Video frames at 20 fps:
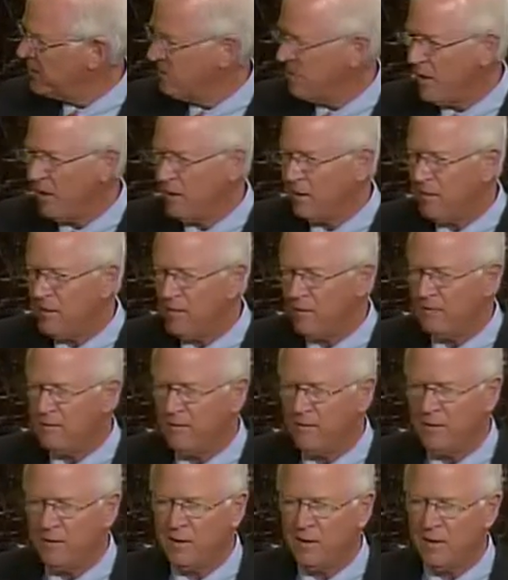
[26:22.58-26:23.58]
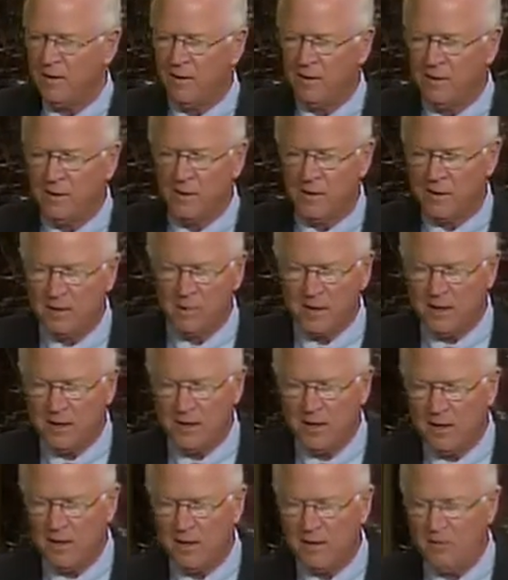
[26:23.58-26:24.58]
of our country
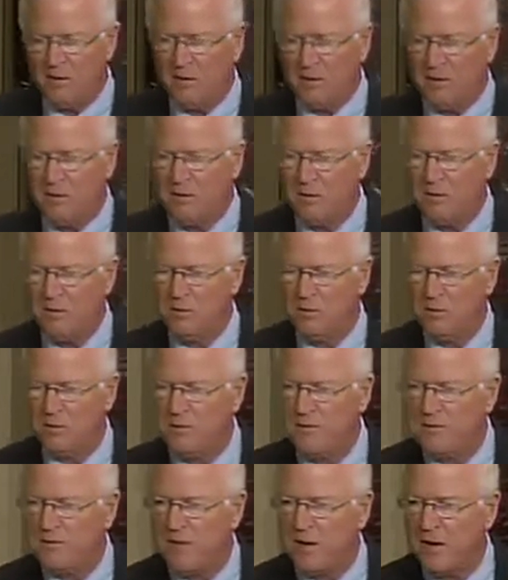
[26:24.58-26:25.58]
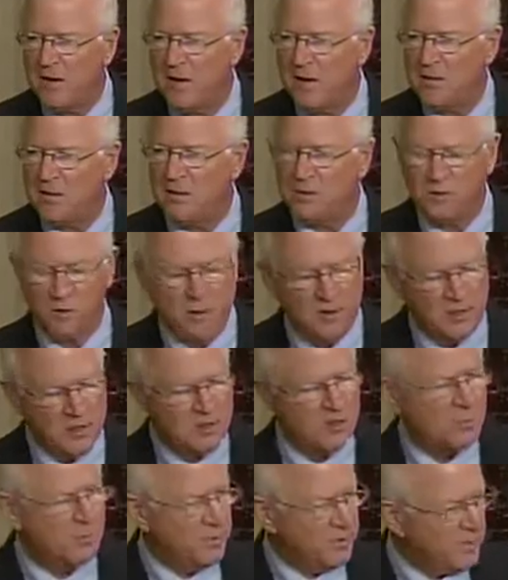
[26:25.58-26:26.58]
about anything to do with the financial
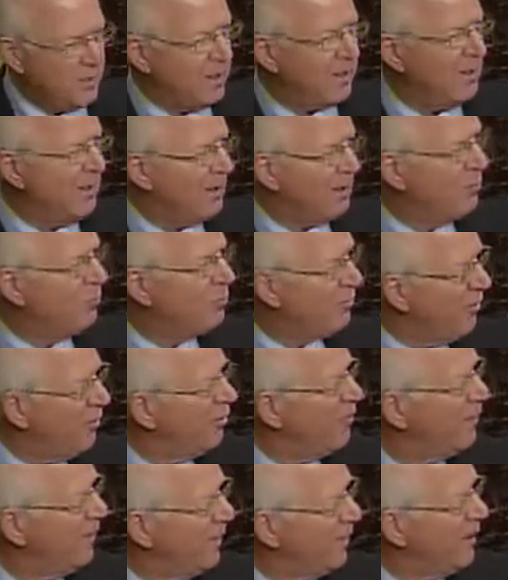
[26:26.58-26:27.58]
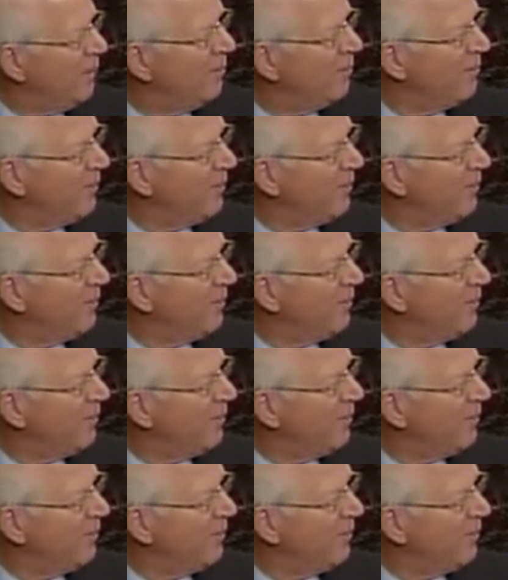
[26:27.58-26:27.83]
condition, particularly a program